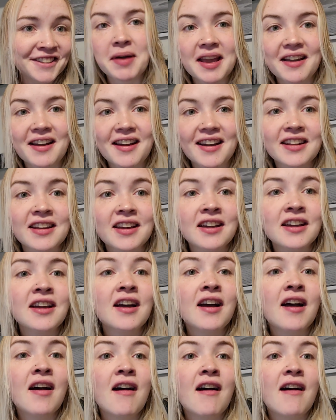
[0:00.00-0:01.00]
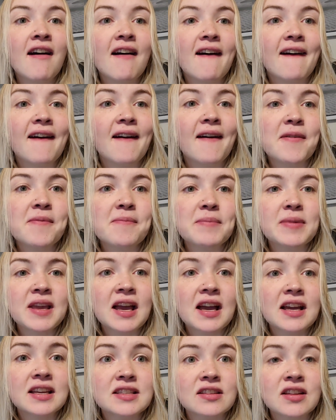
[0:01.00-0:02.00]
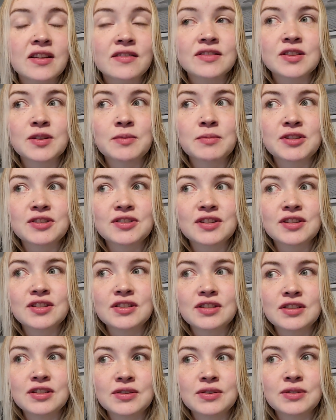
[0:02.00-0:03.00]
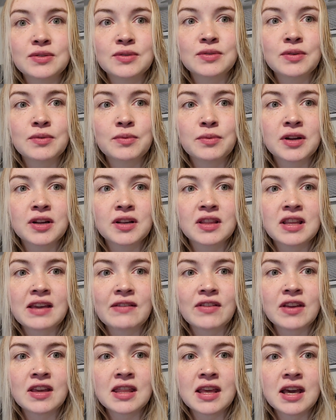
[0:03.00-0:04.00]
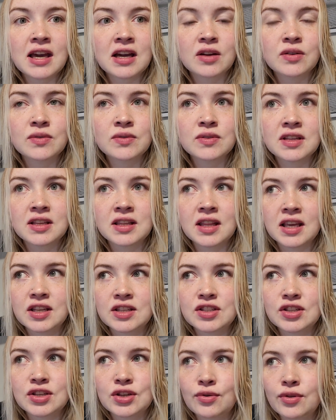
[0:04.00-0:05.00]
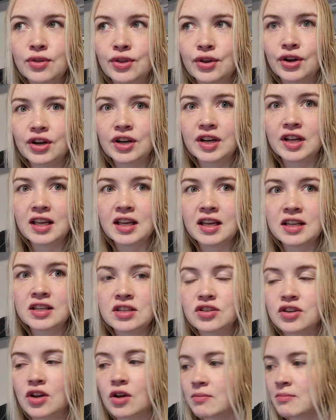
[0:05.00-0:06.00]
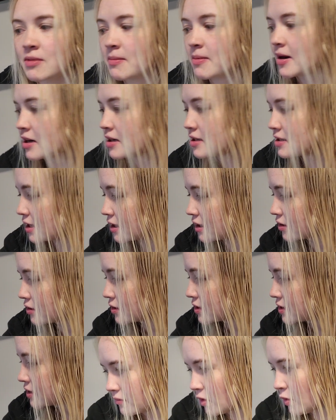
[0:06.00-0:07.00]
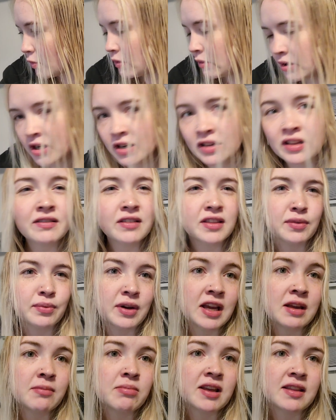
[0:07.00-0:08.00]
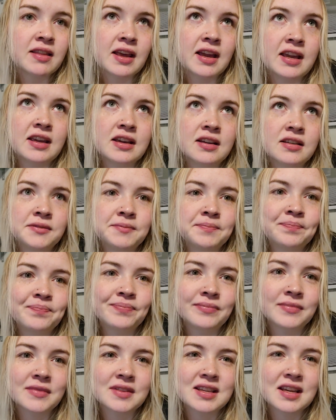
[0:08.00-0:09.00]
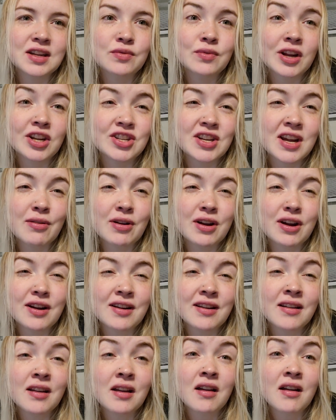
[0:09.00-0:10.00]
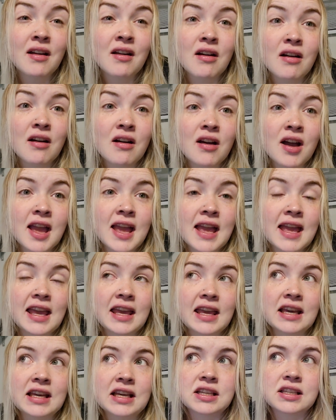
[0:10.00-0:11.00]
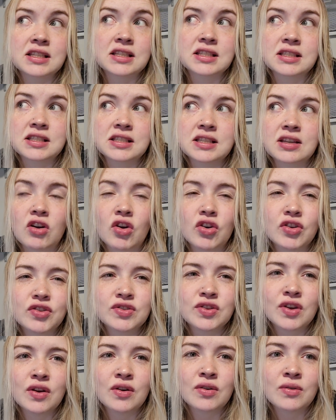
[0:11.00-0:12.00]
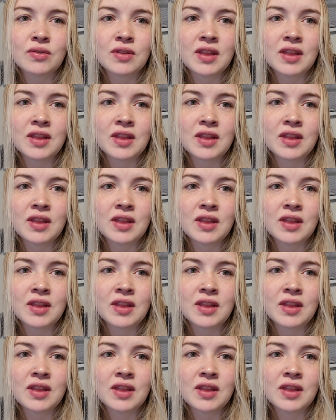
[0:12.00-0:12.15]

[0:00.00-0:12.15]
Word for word: my God. Um, but yeah, I still have so much to do. We're leaving the house at like 2.30 to go to my parents' house. We were gonna leave at 3, but like, it's kind of rush hour and also